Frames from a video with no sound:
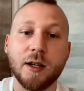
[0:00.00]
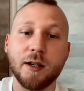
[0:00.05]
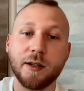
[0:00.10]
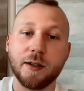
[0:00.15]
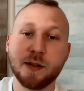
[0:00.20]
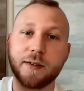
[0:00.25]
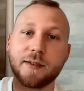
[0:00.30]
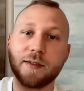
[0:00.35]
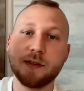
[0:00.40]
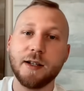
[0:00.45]

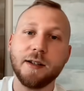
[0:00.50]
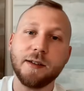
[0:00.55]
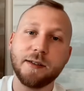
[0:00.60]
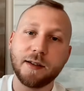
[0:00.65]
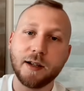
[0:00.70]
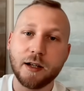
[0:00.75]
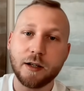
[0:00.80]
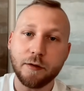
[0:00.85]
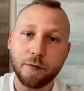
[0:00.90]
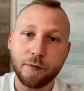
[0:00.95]
Stay
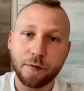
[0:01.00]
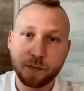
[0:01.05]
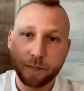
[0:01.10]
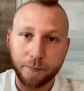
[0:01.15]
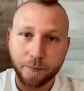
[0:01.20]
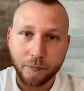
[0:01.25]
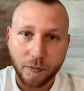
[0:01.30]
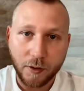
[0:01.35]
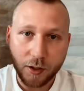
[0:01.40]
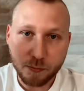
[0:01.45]
safe
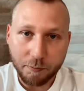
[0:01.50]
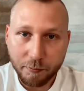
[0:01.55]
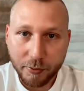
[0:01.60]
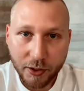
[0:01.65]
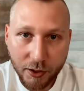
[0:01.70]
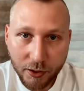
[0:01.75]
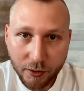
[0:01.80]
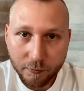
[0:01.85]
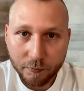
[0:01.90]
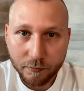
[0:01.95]
and
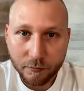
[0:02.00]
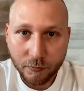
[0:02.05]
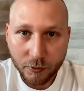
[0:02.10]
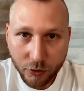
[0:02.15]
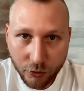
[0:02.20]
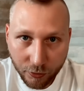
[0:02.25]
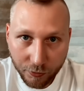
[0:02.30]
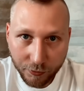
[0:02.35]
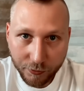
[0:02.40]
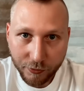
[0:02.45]
be
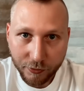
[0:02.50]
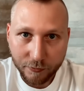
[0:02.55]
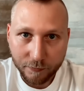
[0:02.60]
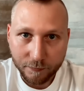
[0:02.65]
good.